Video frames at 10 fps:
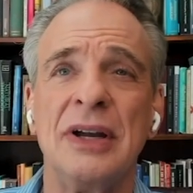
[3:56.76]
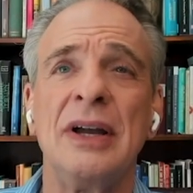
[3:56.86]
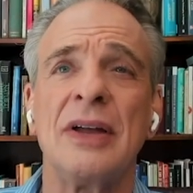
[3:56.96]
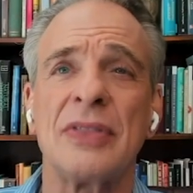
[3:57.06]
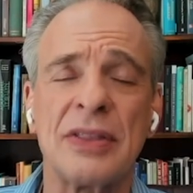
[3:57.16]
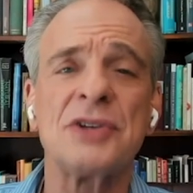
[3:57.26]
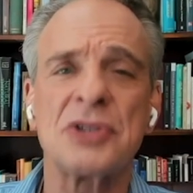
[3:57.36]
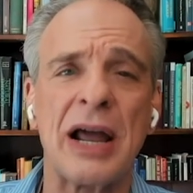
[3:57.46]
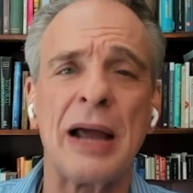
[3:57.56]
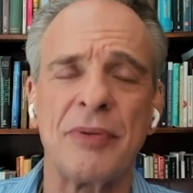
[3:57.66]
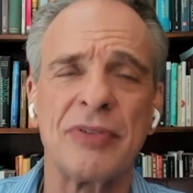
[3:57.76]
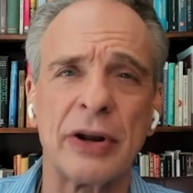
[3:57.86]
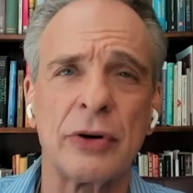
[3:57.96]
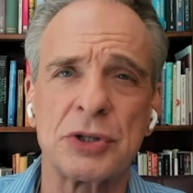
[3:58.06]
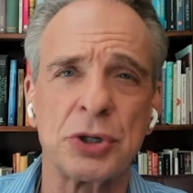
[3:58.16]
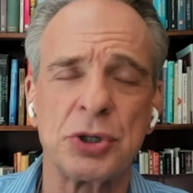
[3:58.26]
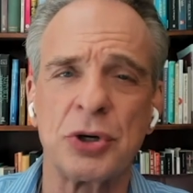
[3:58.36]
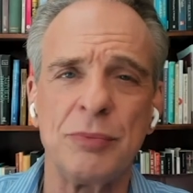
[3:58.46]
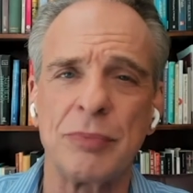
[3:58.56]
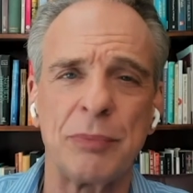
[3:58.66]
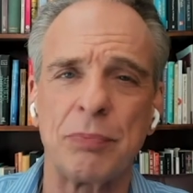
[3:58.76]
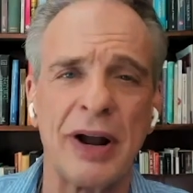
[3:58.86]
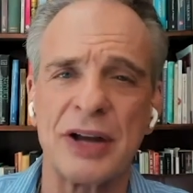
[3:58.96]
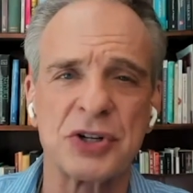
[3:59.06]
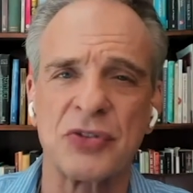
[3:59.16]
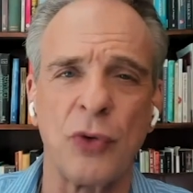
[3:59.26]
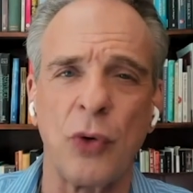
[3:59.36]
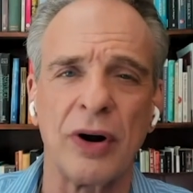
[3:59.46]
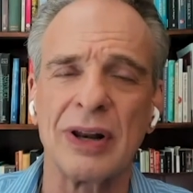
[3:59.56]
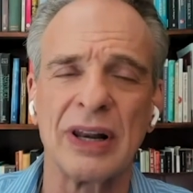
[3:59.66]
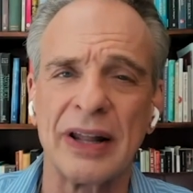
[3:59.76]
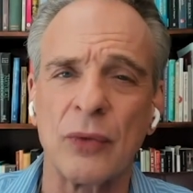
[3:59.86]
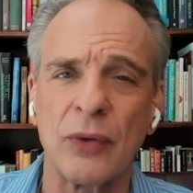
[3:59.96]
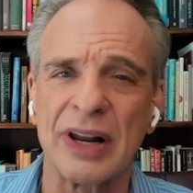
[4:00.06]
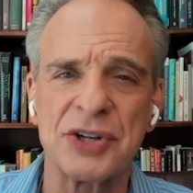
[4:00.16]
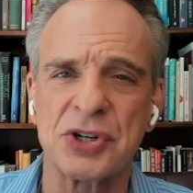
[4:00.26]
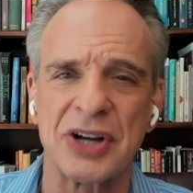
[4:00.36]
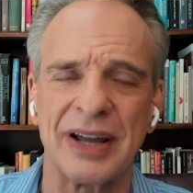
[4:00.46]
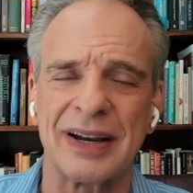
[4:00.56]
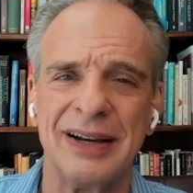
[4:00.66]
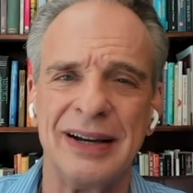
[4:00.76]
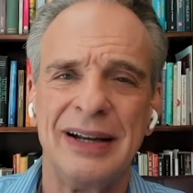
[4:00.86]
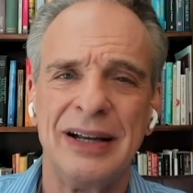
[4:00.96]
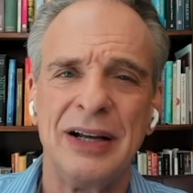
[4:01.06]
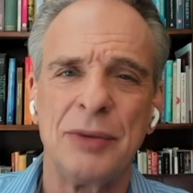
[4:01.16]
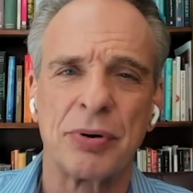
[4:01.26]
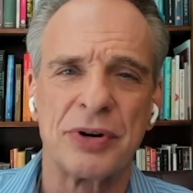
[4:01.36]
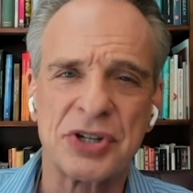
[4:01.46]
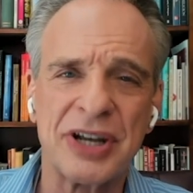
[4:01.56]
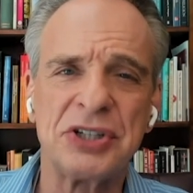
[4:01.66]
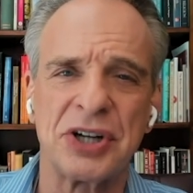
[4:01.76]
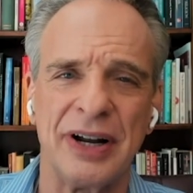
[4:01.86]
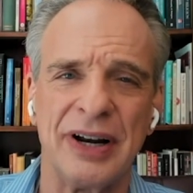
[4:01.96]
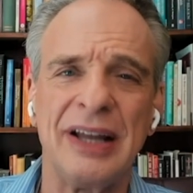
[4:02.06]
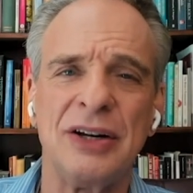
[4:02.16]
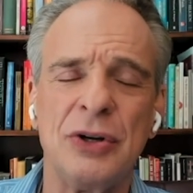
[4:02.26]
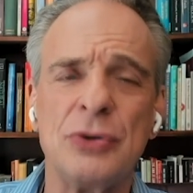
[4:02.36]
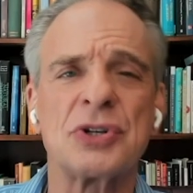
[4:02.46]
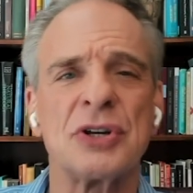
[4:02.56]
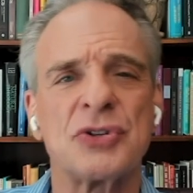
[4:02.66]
that this type of literature shouldn't be pressed for literalistic precision. It uses